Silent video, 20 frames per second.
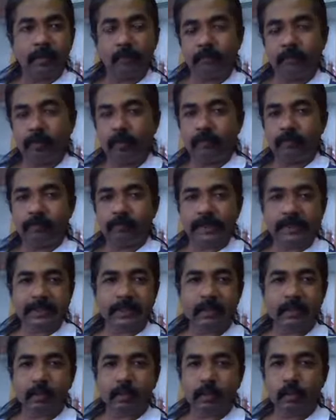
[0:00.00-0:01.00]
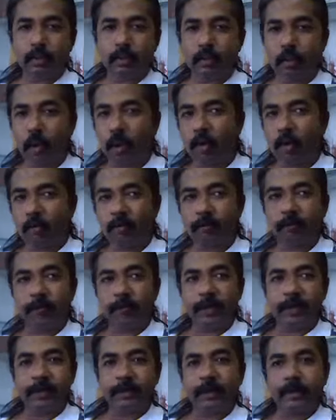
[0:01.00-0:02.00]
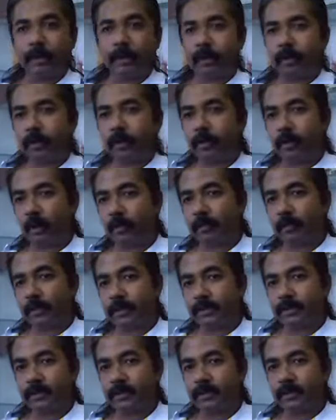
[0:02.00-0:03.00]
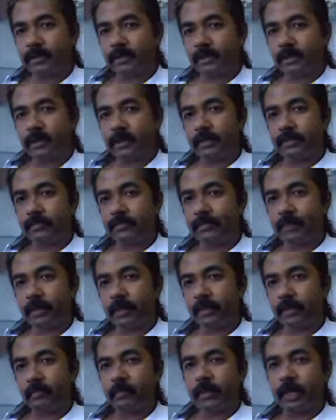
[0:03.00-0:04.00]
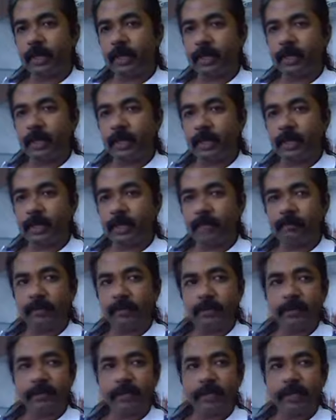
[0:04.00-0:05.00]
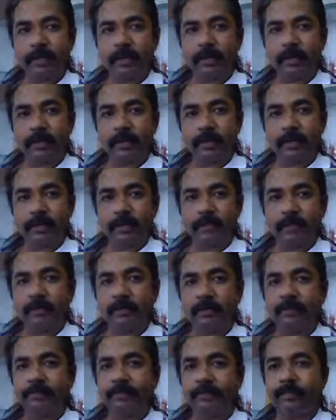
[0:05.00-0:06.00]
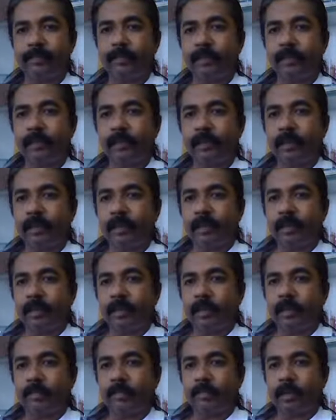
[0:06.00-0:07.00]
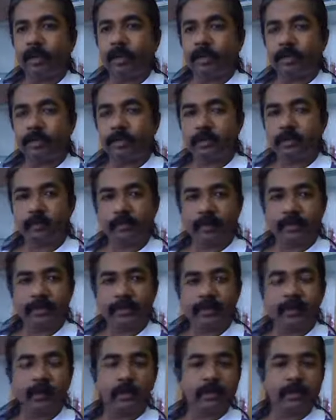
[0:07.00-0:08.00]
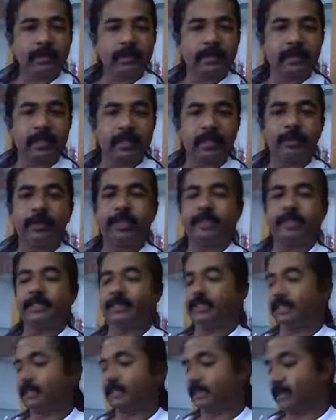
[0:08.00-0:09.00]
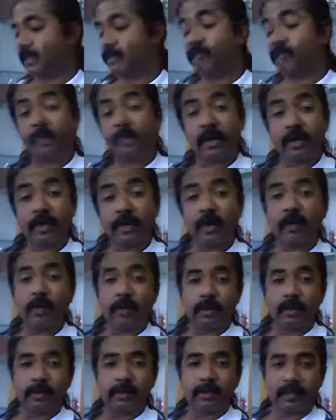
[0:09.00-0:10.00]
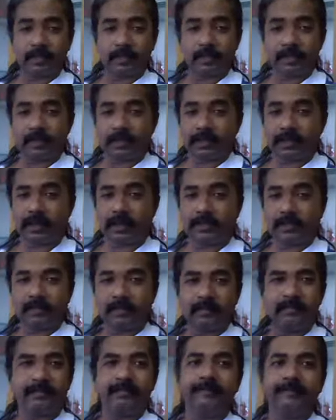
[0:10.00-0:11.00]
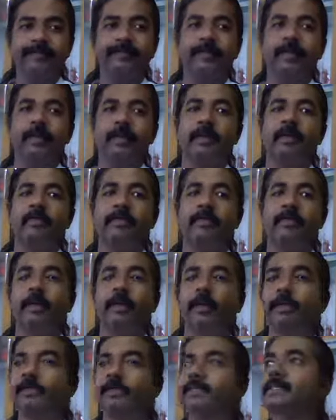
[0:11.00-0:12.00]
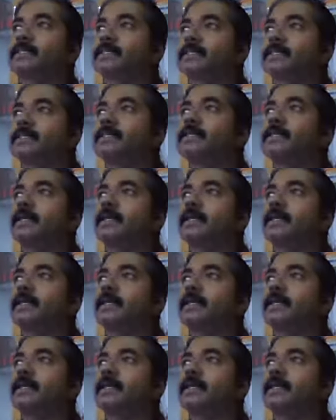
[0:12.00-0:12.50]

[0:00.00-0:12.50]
we have these two offbeat topics today of getting aligned with chart and importance of astrologer's advice, if at all there is an importance.